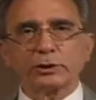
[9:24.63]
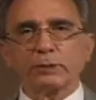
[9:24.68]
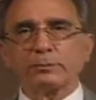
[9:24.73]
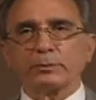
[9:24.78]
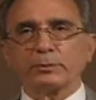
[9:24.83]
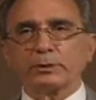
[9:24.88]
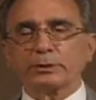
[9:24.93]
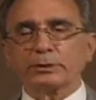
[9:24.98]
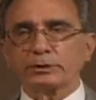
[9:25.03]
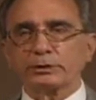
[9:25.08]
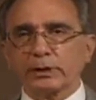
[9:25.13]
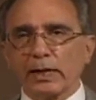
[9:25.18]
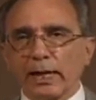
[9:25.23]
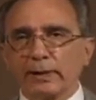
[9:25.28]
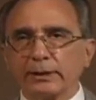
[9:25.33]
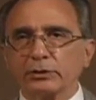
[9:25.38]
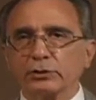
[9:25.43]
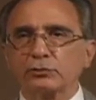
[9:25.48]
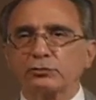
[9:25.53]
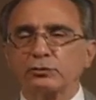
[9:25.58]
up with the
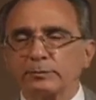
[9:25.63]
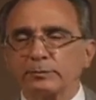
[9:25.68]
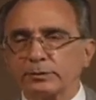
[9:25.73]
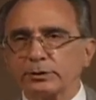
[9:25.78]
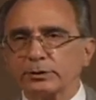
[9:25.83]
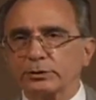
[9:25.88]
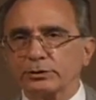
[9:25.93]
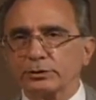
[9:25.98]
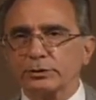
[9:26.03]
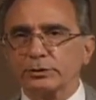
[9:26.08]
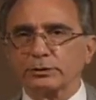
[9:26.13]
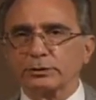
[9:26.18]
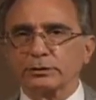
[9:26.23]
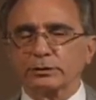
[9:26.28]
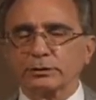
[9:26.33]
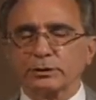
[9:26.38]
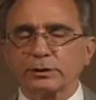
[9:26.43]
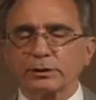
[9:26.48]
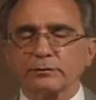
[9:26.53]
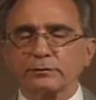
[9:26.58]
silent treatment that
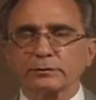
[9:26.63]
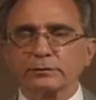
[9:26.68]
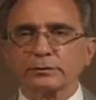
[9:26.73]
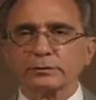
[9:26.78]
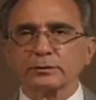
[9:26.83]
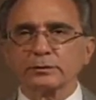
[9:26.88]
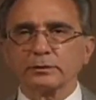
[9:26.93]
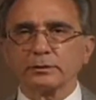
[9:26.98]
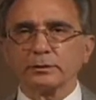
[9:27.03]
Jesus gives.